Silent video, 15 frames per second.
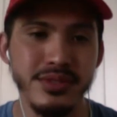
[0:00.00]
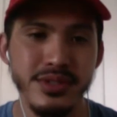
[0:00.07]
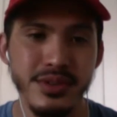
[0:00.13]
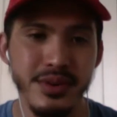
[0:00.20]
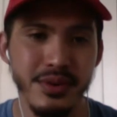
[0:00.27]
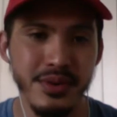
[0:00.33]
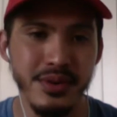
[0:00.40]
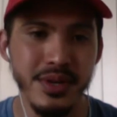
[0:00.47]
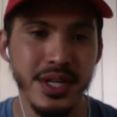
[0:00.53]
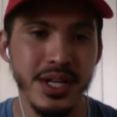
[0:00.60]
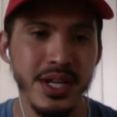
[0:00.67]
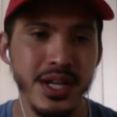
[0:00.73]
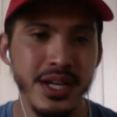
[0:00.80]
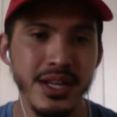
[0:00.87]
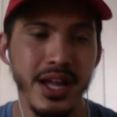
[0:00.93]
So
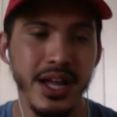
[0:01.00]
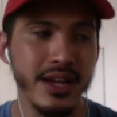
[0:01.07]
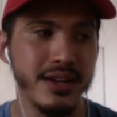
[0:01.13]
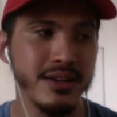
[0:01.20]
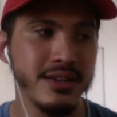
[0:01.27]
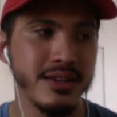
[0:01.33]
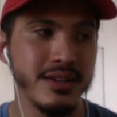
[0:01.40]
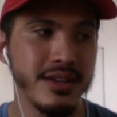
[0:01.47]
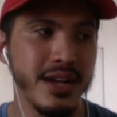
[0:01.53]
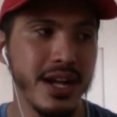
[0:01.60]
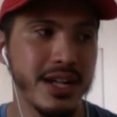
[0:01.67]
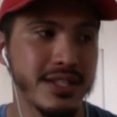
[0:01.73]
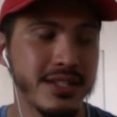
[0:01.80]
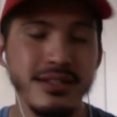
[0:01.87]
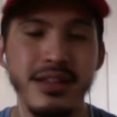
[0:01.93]
like,
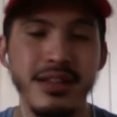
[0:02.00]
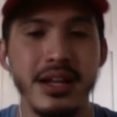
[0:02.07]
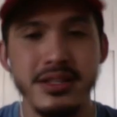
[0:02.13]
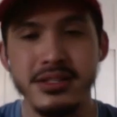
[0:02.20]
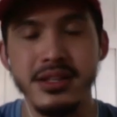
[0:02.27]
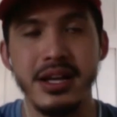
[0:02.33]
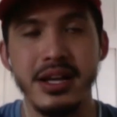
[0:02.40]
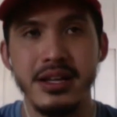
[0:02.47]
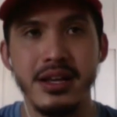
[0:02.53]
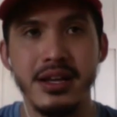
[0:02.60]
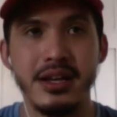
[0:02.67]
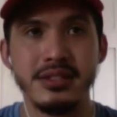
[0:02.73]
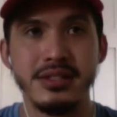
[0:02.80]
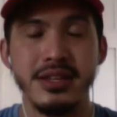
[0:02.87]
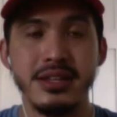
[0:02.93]
as
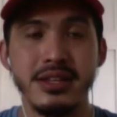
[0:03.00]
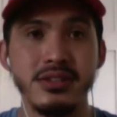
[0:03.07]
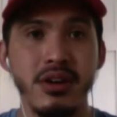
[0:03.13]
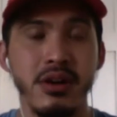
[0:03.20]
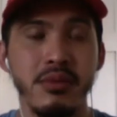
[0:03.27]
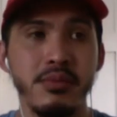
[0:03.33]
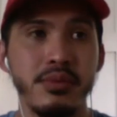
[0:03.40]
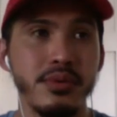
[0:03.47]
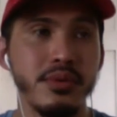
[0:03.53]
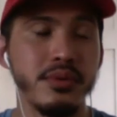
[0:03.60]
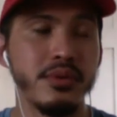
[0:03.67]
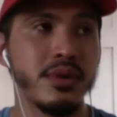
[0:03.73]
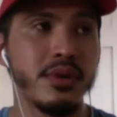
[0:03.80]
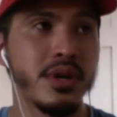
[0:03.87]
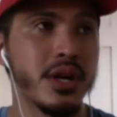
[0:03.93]
an example,